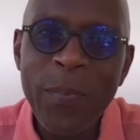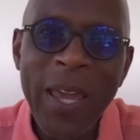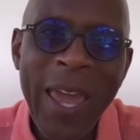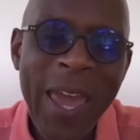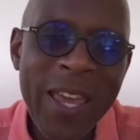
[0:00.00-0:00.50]

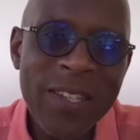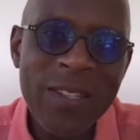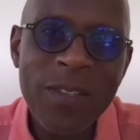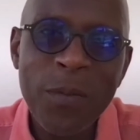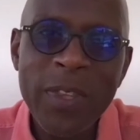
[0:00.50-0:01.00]

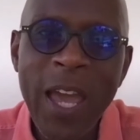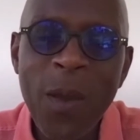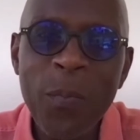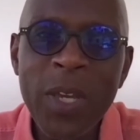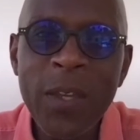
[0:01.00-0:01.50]
pass
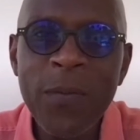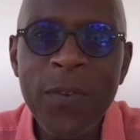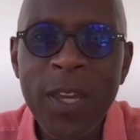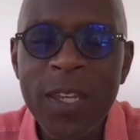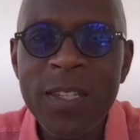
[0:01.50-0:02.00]
without being
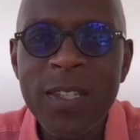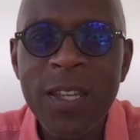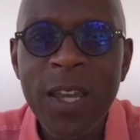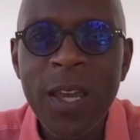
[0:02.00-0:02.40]
fixed.